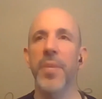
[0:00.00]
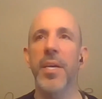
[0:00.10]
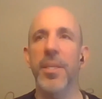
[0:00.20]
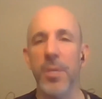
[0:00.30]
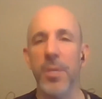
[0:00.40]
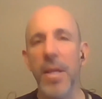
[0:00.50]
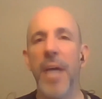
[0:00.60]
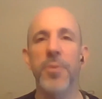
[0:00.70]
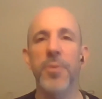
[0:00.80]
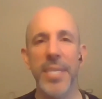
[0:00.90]
There are a lot
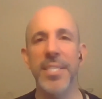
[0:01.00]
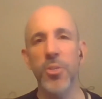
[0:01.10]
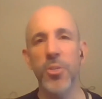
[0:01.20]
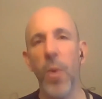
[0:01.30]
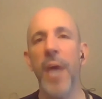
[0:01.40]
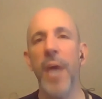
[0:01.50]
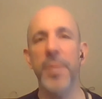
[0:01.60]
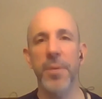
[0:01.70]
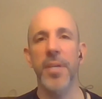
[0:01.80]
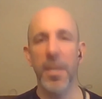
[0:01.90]
of reasons why we don't
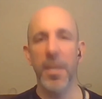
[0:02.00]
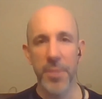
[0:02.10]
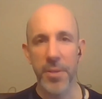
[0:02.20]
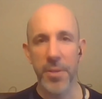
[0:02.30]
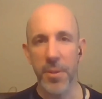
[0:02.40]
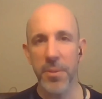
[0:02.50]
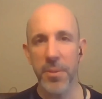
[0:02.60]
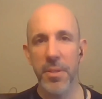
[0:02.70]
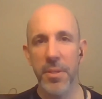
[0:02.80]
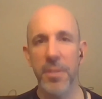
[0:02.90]
accomplish our goals,
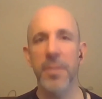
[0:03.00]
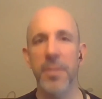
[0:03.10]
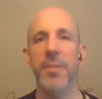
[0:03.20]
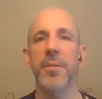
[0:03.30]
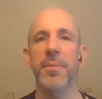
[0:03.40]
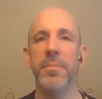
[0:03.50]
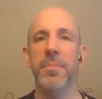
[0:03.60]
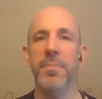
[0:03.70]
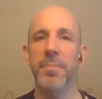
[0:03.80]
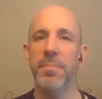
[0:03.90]

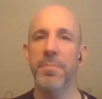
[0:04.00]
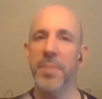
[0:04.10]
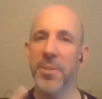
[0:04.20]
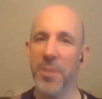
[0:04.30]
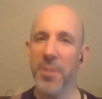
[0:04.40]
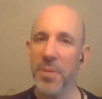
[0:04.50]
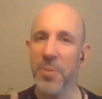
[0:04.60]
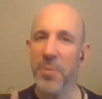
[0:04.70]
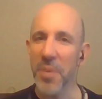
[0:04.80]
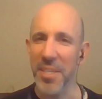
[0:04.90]
but there's only
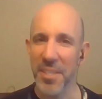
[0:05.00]
one.